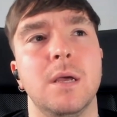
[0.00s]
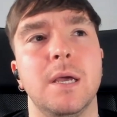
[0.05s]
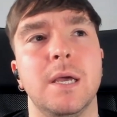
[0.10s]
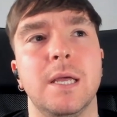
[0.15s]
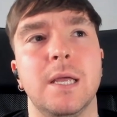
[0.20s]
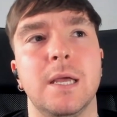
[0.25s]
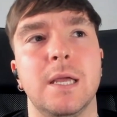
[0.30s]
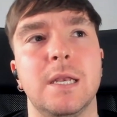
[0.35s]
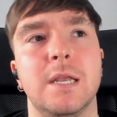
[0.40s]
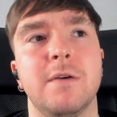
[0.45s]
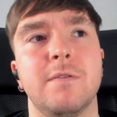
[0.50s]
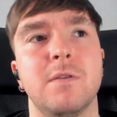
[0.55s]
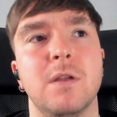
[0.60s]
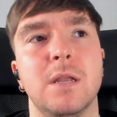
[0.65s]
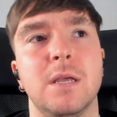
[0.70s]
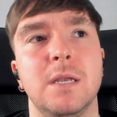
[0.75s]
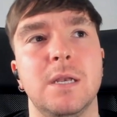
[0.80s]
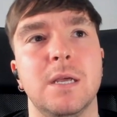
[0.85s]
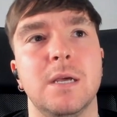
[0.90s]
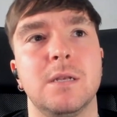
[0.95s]
it, it
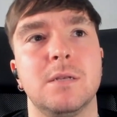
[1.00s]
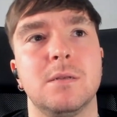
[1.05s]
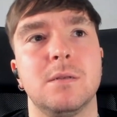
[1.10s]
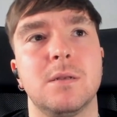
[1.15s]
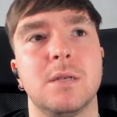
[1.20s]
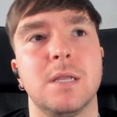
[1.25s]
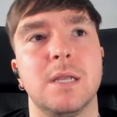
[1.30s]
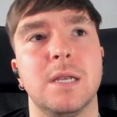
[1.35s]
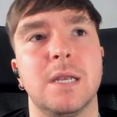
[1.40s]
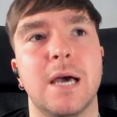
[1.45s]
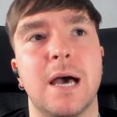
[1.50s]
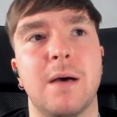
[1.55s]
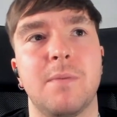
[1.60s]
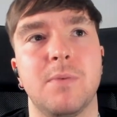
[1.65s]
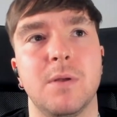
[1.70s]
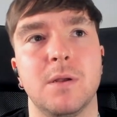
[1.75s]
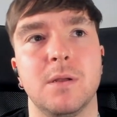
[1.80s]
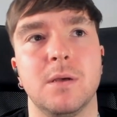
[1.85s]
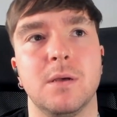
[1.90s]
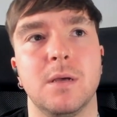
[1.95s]
definitely did did
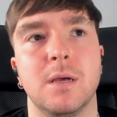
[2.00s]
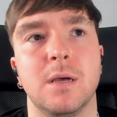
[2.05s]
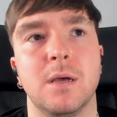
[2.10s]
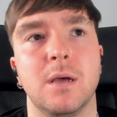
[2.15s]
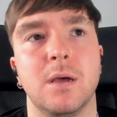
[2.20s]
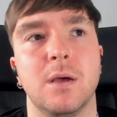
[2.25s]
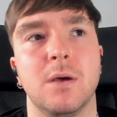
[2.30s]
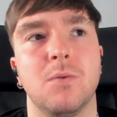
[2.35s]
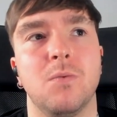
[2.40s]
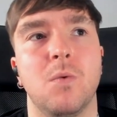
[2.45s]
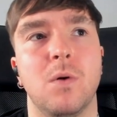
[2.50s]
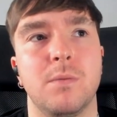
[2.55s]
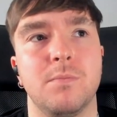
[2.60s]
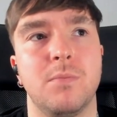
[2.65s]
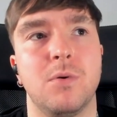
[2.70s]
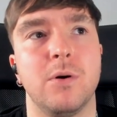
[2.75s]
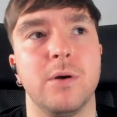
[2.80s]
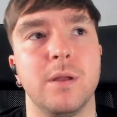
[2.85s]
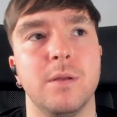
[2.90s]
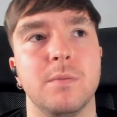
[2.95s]
happen at, at one
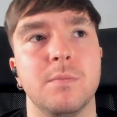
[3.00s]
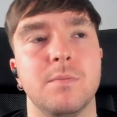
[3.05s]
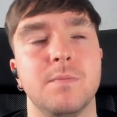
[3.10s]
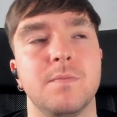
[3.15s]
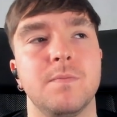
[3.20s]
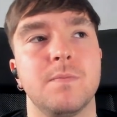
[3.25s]
point,